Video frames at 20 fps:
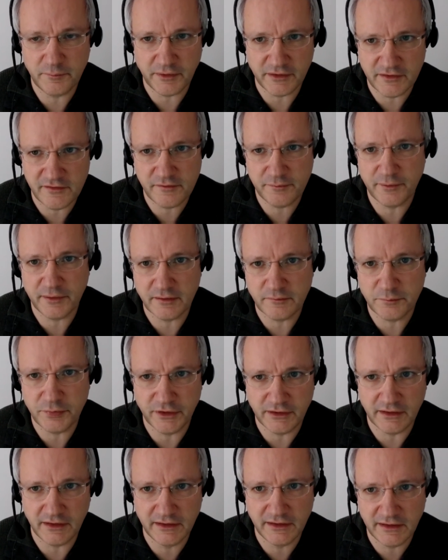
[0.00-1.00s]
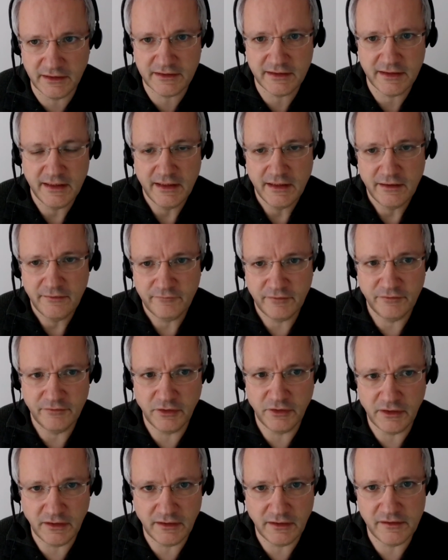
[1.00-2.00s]
participant bring in it. We
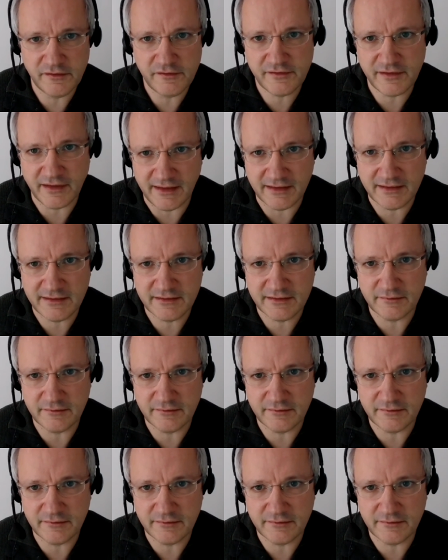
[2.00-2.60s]
will start